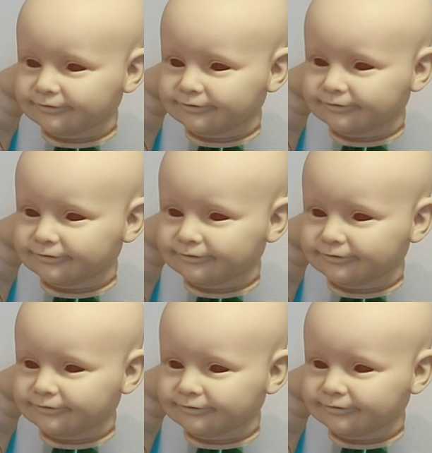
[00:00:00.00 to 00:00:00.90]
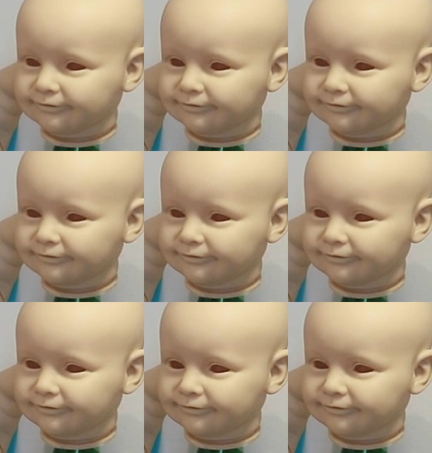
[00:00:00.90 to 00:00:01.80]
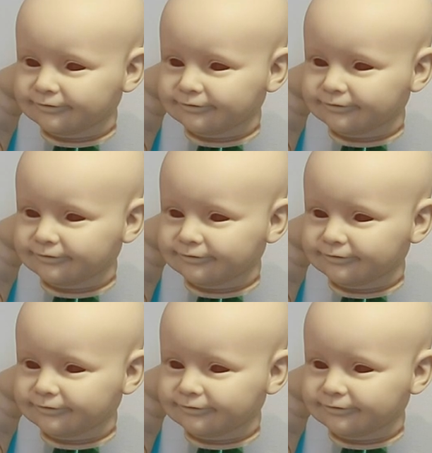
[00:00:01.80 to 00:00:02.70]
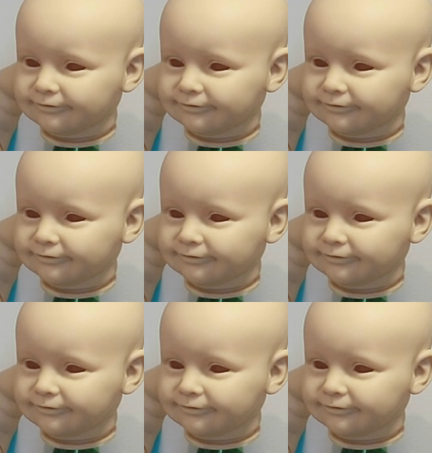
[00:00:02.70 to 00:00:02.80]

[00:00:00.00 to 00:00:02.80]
No one is speaking in this clip.